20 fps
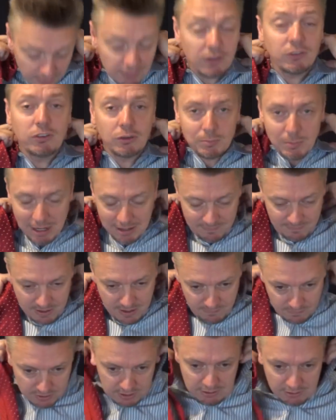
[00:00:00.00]
This is my
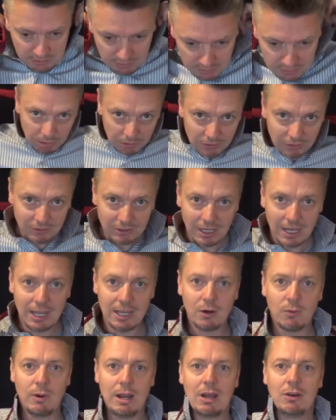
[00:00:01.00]
favorite. Put the tie
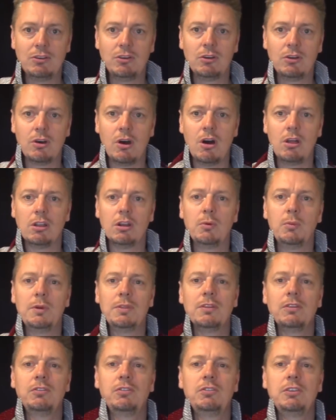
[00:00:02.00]
around your collar with
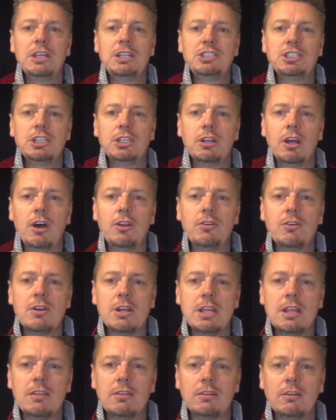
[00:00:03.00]
the stitching
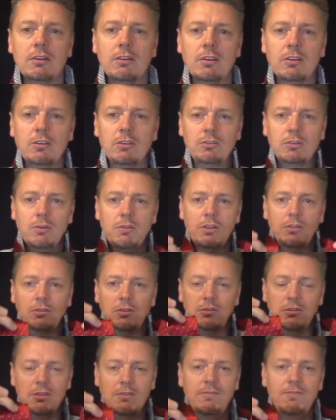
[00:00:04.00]
underneath. So this
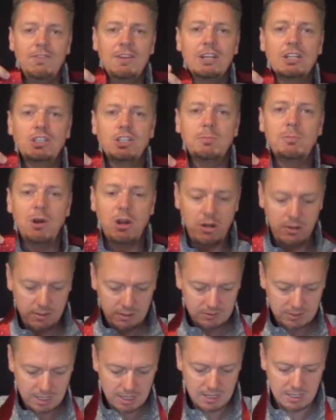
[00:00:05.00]
is the finished part of the
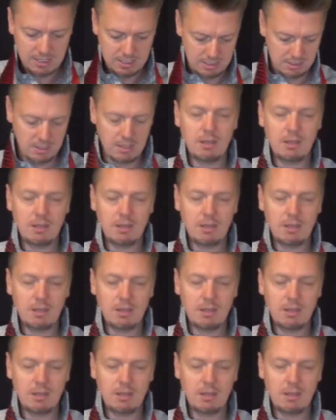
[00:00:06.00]
tie.